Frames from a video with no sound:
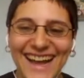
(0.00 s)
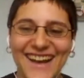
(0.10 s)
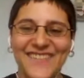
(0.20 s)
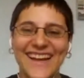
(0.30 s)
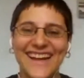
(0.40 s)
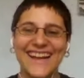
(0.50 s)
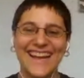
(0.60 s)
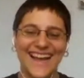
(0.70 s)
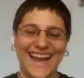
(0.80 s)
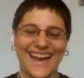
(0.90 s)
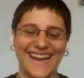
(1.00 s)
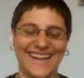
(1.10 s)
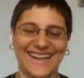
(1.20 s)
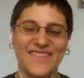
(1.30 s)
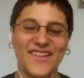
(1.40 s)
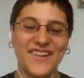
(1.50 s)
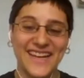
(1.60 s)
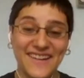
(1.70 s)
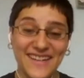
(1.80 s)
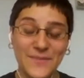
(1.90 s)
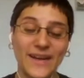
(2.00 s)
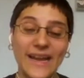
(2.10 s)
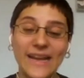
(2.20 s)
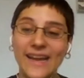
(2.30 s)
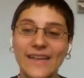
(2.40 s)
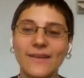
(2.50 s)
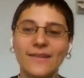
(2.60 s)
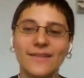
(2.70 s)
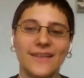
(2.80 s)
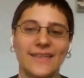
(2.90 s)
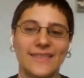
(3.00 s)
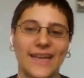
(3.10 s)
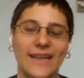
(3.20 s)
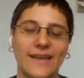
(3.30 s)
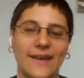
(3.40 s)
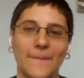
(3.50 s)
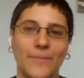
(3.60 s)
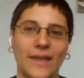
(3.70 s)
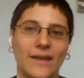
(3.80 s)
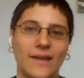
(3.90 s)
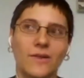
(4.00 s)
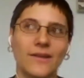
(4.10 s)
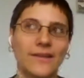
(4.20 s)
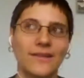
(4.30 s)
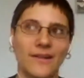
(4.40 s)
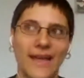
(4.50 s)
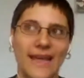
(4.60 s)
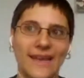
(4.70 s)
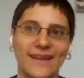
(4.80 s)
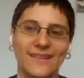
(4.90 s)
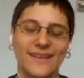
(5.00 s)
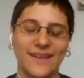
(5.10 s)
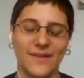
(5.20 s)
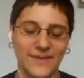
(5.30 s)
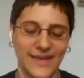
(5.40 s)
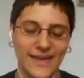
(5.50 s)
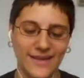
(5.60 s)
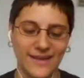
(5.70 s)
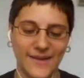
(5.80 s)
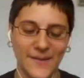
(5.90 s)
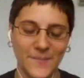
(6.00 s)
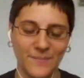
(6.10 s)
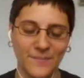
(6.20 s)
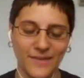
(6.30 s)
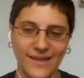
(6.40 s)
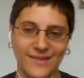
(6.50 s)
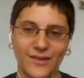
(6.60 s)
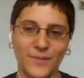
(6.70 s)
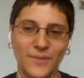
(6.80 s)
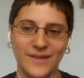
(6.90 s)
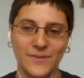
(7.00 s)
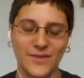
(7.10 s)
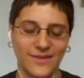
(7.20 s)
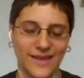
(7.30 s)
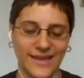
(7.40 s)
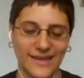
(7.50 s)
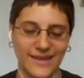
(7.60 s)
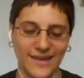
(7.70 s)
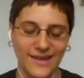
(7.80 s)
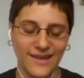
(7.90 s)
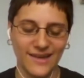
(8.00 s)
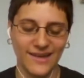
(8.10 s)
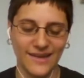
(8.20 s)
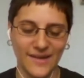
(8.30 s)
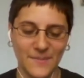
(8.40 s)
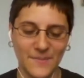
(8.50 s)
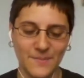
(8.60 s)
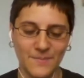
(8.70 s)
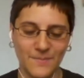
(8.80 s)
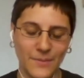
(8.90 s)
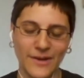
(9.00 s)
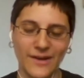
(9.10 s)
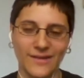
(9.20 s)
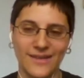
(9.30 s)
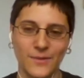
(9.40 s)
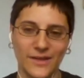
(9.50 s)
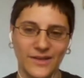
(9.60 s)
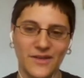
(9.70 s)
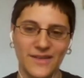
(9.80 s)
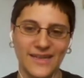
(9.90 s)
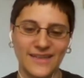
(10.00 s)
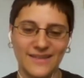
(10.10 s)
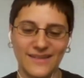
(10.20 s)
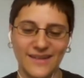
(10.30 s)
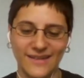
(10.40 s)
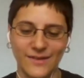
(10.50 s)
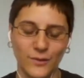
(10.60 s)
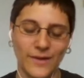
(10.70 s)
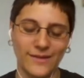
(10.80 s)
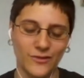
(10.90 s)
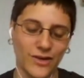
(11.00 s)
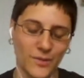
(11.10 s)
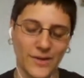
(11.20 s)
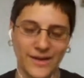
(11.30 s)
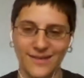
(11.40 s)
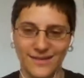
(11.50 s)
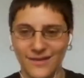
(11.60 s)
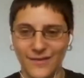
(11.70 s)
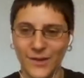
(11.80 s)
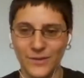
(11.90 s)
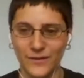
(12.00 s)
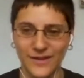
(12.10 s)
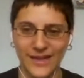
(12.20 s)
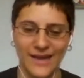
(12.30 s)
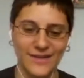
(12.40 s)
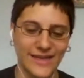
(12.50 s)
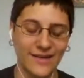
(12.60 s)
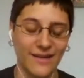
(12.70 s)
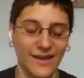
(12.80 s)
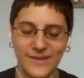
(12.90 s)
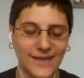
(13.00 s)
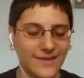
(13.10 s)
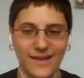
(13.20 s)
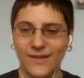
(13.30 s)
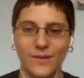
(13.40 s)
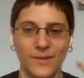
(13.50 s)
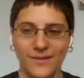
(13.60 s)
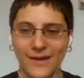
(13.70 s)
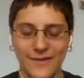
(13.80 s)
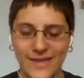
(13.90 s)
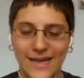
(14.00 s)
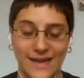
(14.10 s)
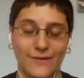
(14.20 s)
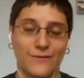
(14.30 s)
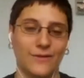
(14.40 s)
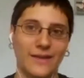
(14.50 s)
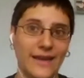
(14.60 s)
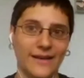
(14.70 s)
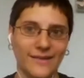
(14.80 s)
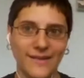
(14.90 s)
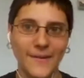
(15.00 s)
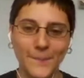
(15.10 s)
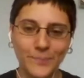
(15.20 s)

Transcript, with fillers: Um, and like I'm not tired anymore. I, and I used to like take um, like I always got headaches, and I would take um, like Solpadeine, which is like um, like paracetamol and codeine, like so it's quite strong, but it's available over the counter here, and I would take that like almost every day, like for years.